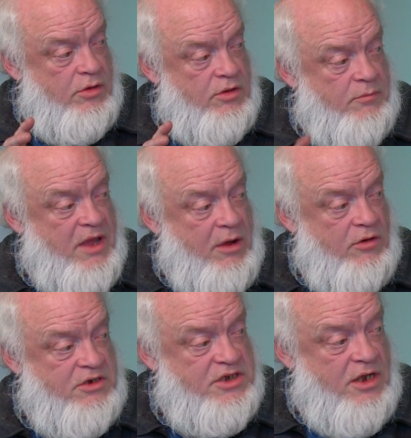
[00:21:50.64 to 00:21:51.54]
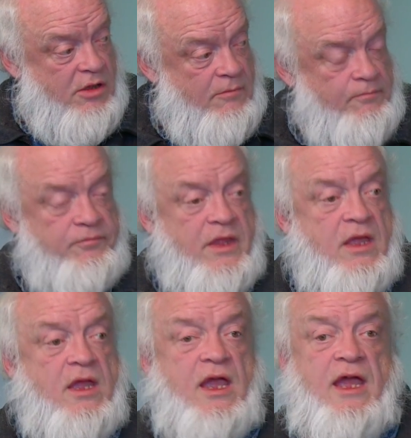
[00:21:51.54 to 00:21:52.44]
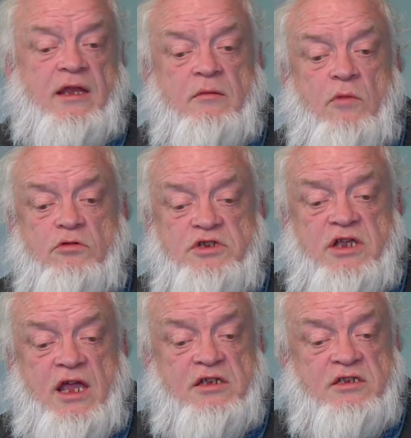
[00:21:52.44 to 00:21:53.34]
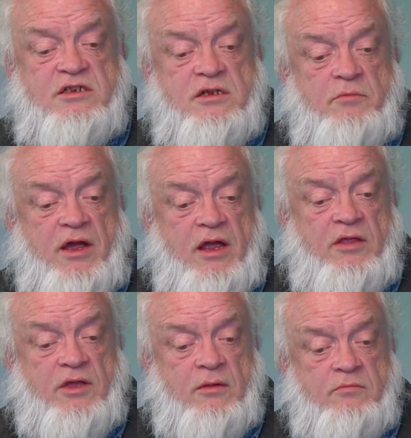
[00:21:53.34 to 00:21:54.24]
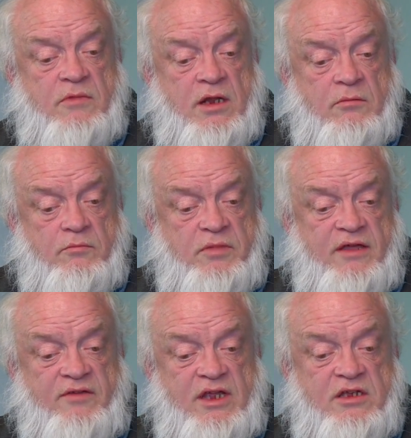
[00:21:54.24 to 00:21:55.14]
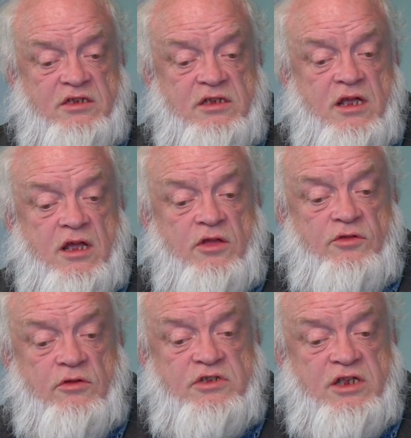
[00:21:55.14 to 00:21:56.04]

the power cell. And in most cases in, in, the, in PVs, those